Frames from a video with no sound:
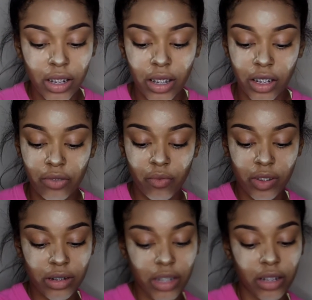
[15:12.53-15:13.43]
And you want
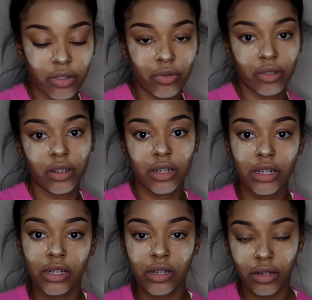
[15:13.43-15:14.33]
to take your
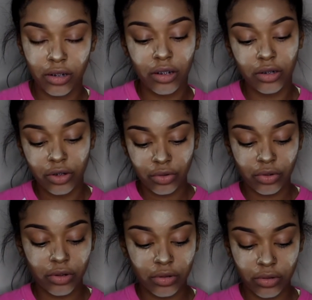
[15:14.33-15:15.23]

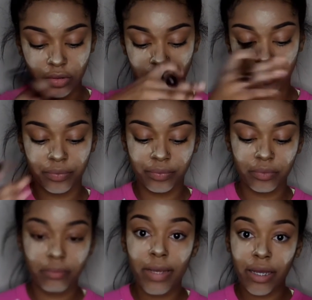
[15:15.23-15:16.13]
contour
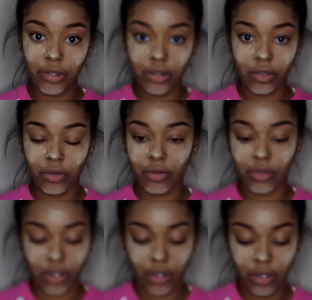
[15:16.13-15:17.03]
powder,